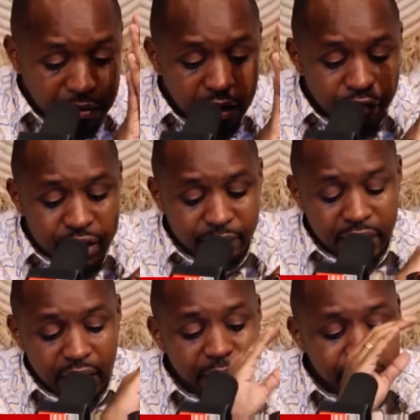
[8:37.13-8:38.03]
They lifted
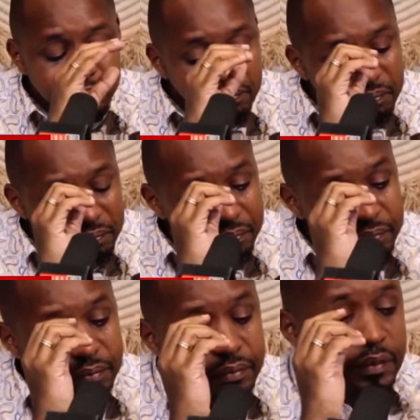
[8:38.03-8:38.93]
me up
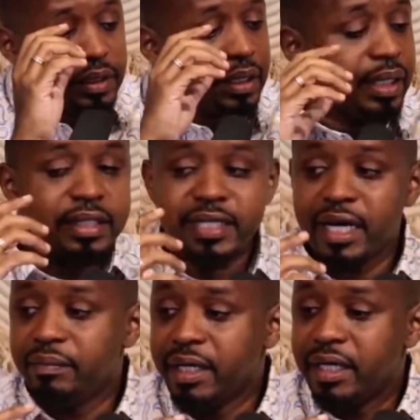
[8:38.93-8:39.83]
and
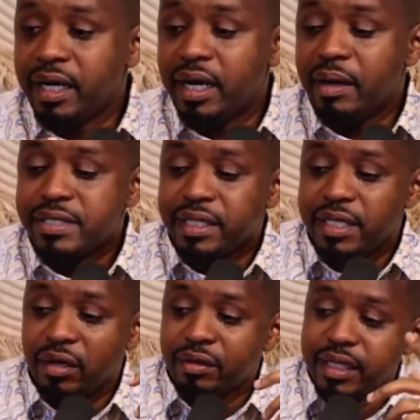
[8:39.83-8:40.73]
tied me
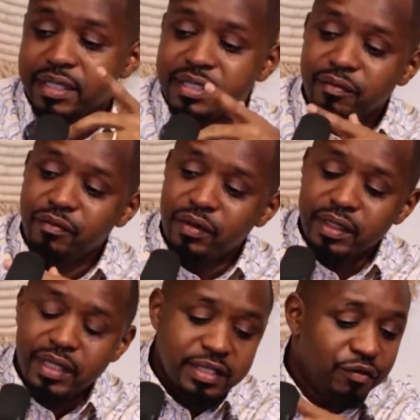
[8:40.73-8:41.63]
upside down. There's
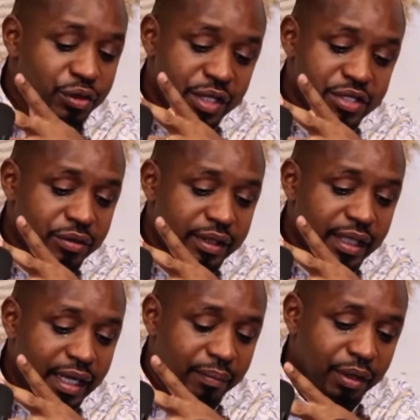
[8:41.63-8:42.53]
a photo I saw
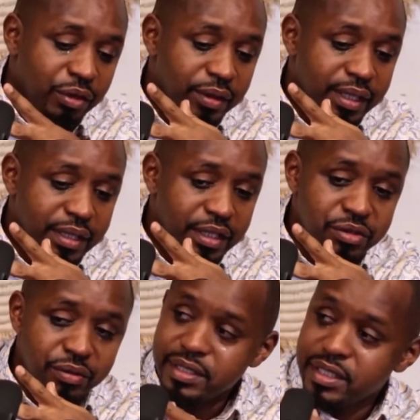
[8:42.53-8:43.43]
online about what they did
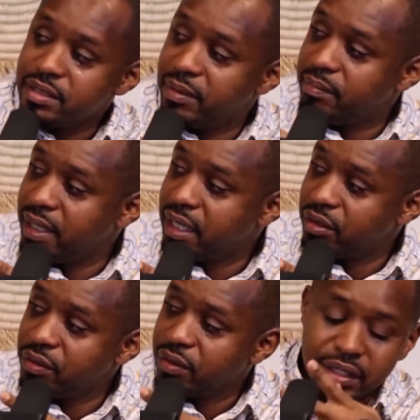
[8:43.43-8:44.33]
to us. It's in my bag.
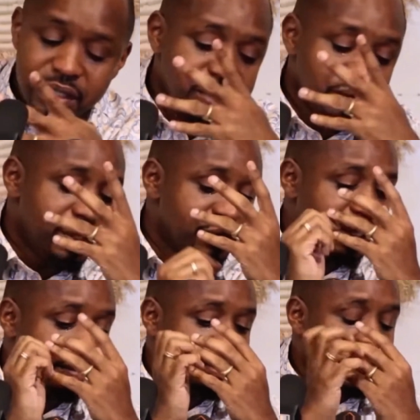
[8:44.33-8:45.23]
You can distribute
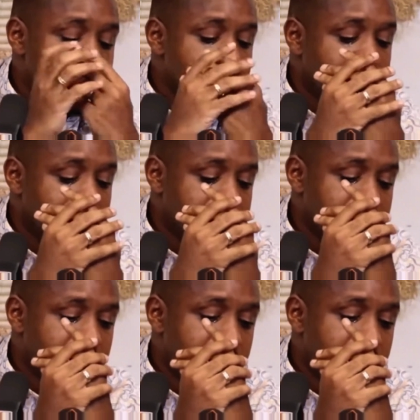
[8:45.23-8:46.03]
when I'm done talking.